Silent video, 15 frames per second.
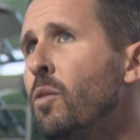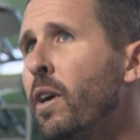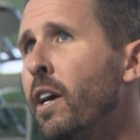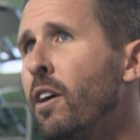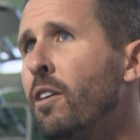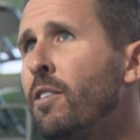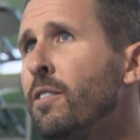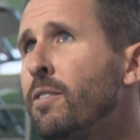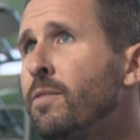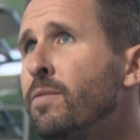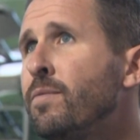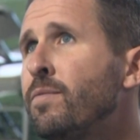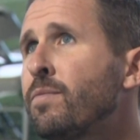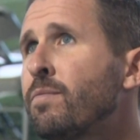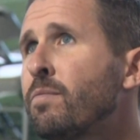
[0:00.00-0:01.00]
Well,
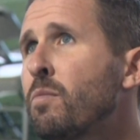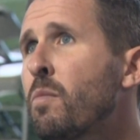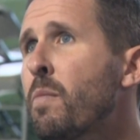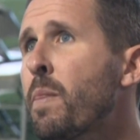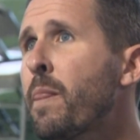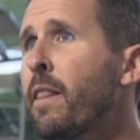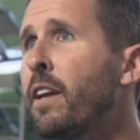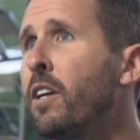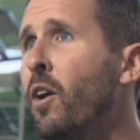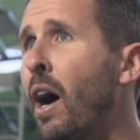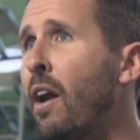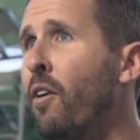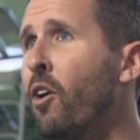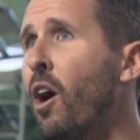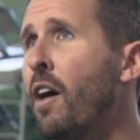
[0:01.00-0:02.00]
you know,
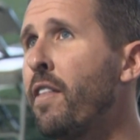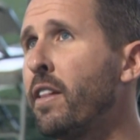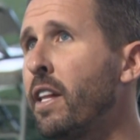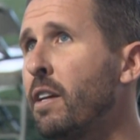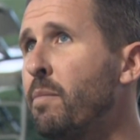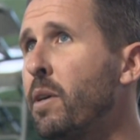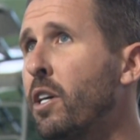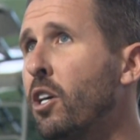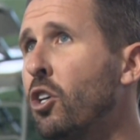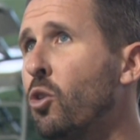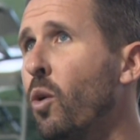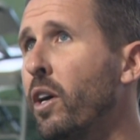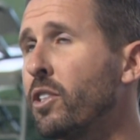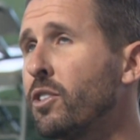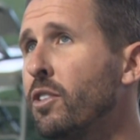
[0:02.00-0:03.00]
I don't know. I think that'd be a good
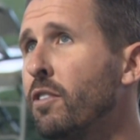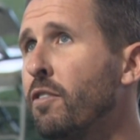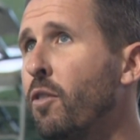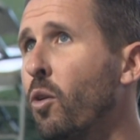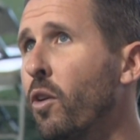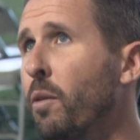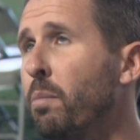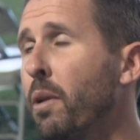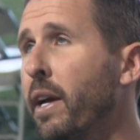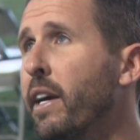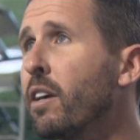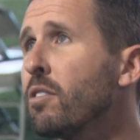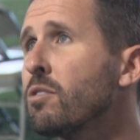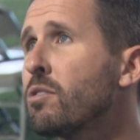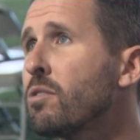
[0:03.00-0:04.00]
question for the
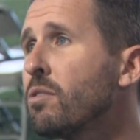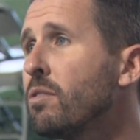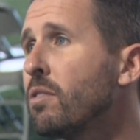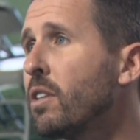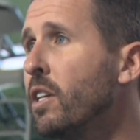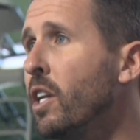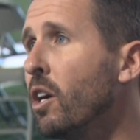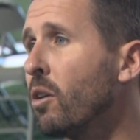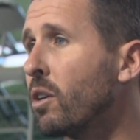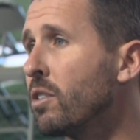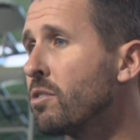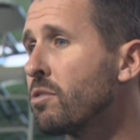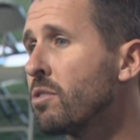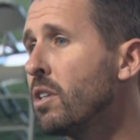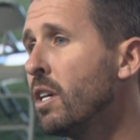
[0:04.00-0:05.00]
players, you know,
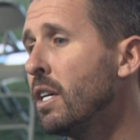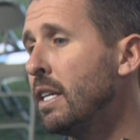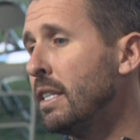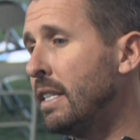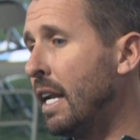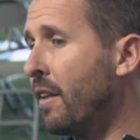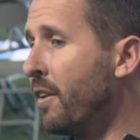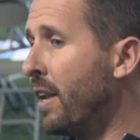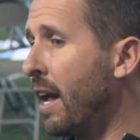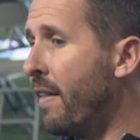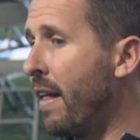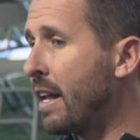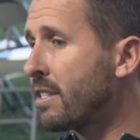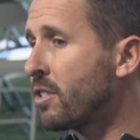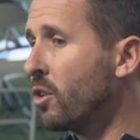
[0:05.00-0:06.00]
because at the end of the day,
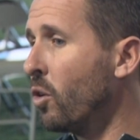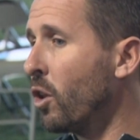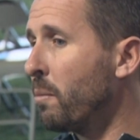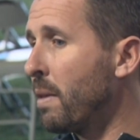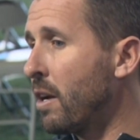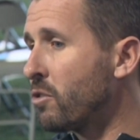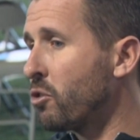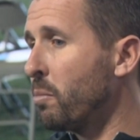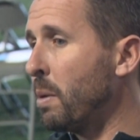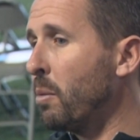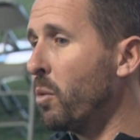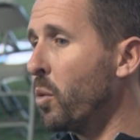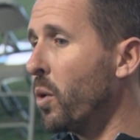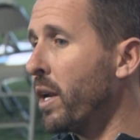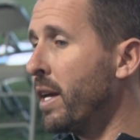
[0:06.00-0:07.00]
those are the
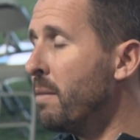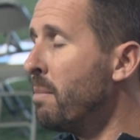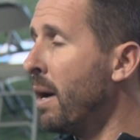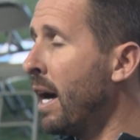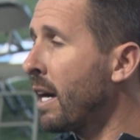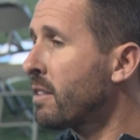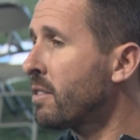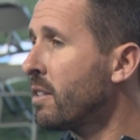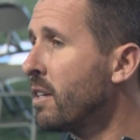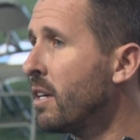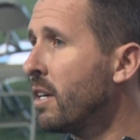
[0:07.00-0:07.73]
people we want to impact.